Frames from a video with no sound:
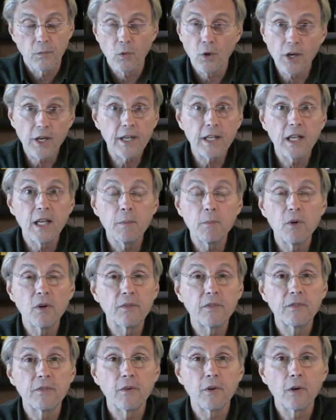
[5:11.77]
We're going to keep
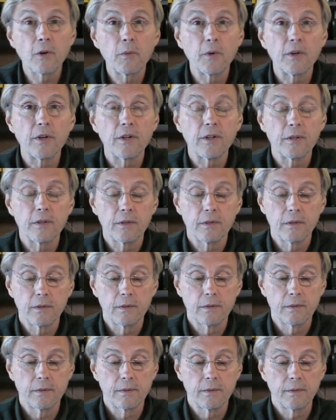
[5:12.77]
moving forward.
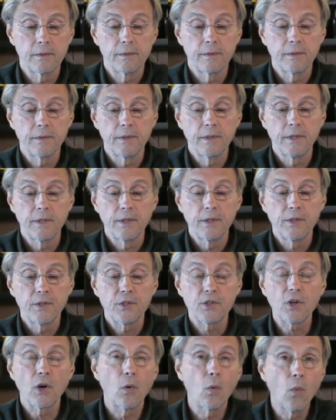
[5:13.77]

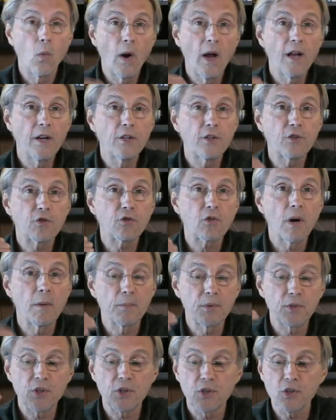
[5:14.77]
So when
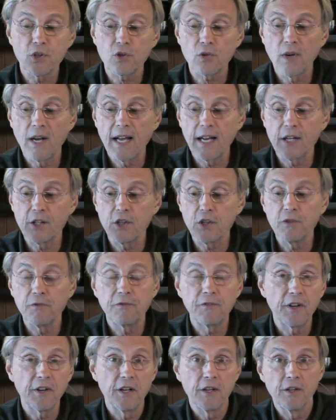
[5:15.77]
Trump's strategy
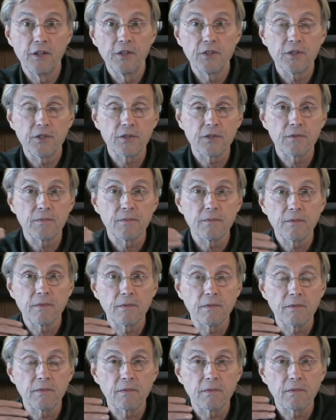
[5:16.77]
fails,
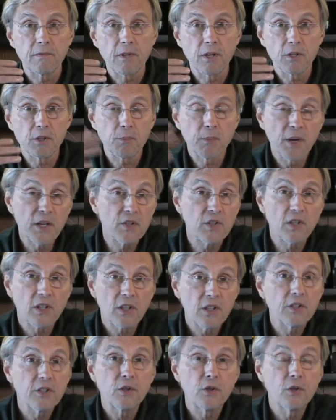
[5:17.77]
there's
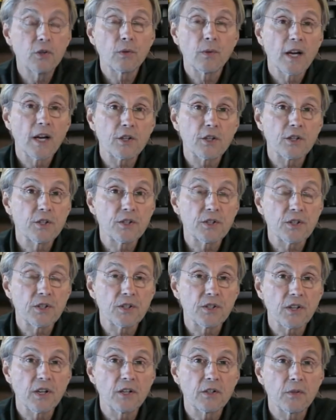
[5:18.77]
basically two directions
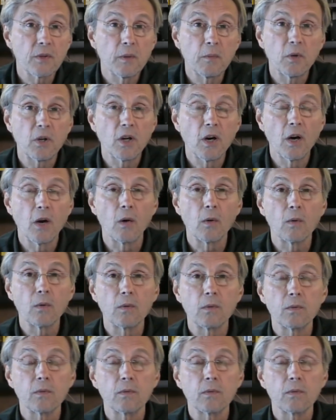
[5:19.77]
this country will go.